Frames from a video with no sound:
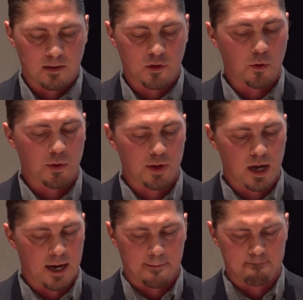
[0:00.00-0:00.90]
so
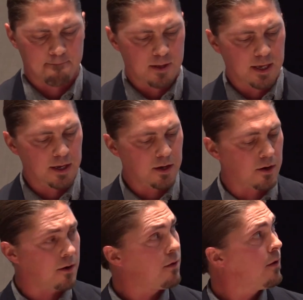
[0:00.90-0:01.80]

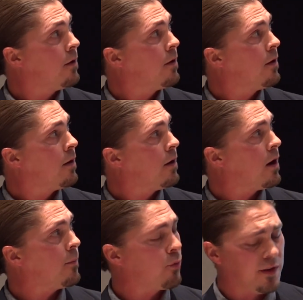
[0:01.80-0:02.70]
here
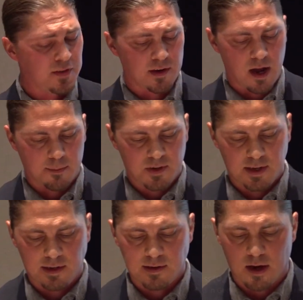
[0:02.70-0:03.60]
are brief synopses